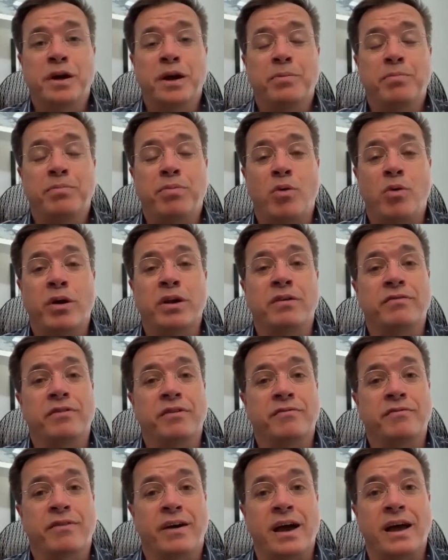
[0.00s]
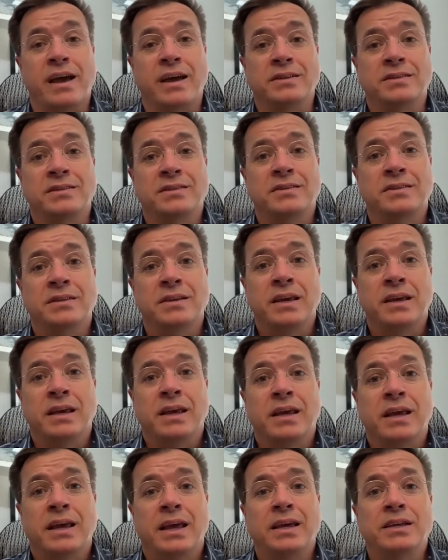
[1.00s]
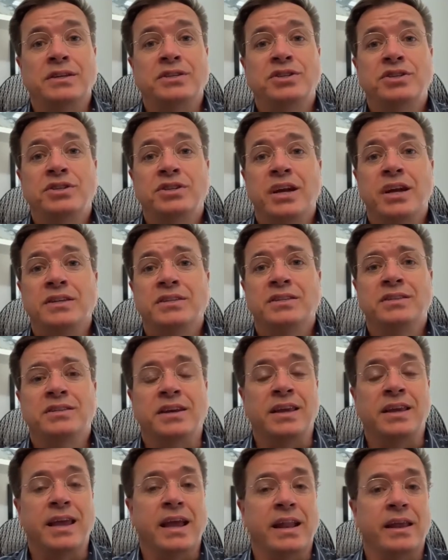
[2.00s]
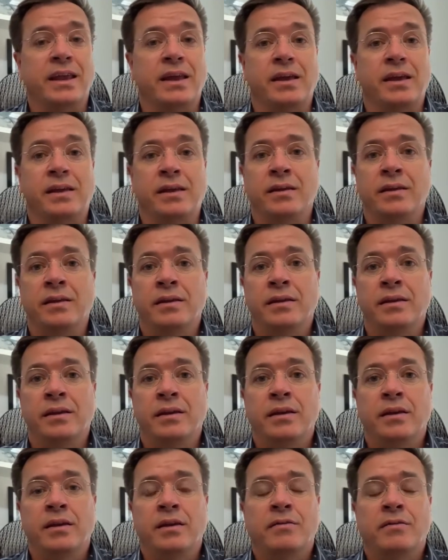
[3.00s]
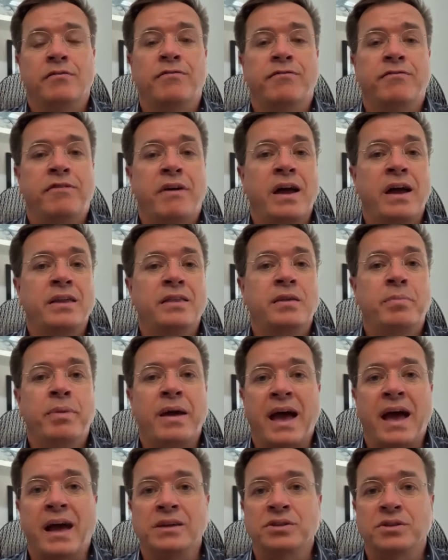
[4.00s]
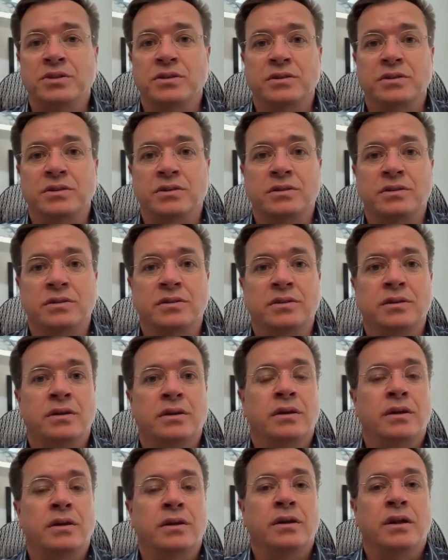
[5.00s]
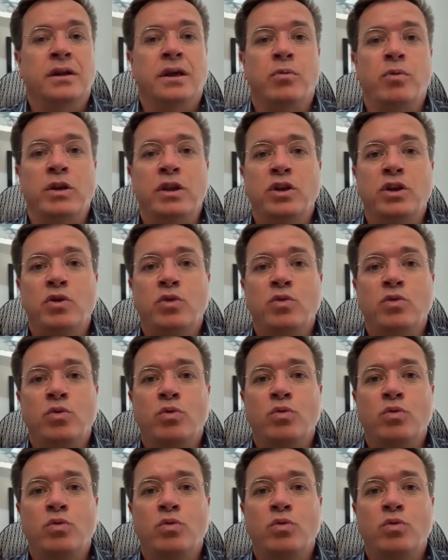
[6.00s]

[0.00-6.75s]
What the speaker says: point of advice is just to get in, find the passion. When you